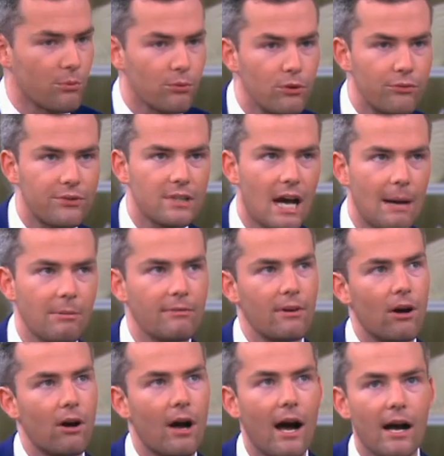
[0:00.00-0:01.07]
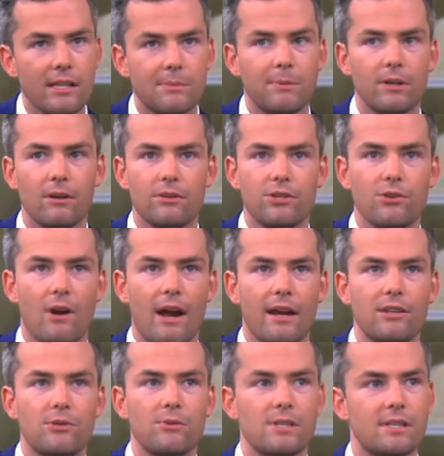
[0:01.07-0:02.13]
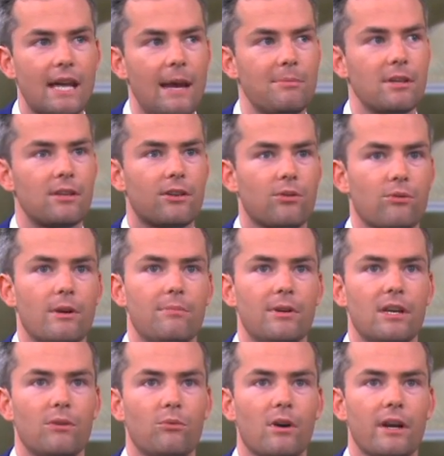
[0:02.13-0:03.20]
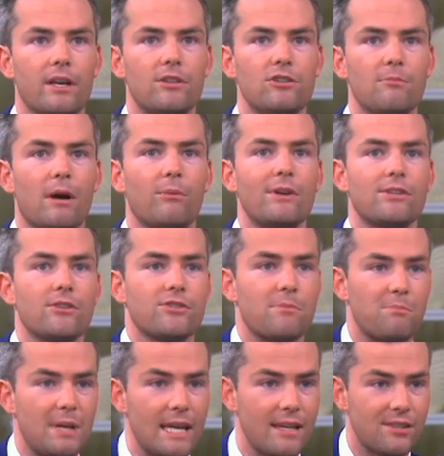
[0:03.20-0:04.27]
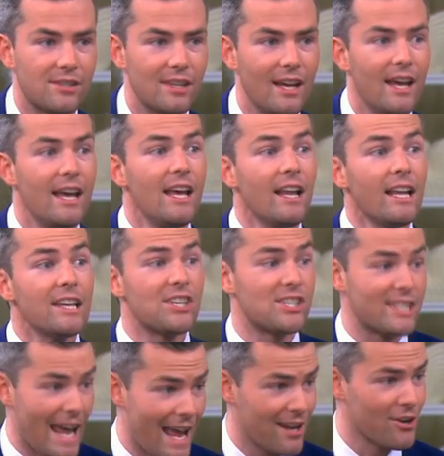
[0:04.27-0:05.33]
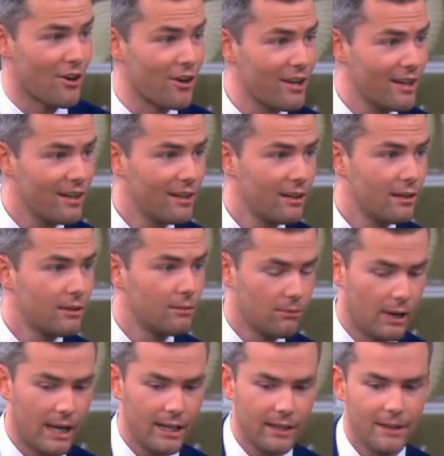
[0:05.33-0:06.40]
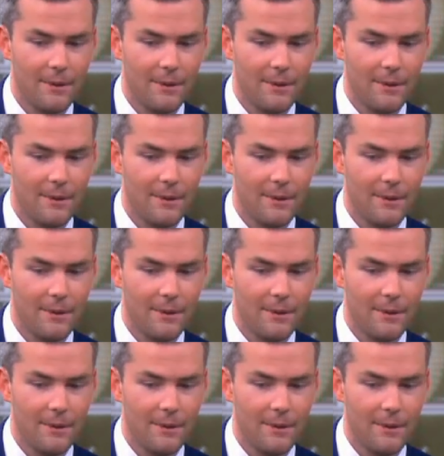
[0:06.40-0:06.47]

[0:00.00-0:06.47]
rooftop of a hospital trying to escape to the Caribbean where I could do my research in peace. Standard, right?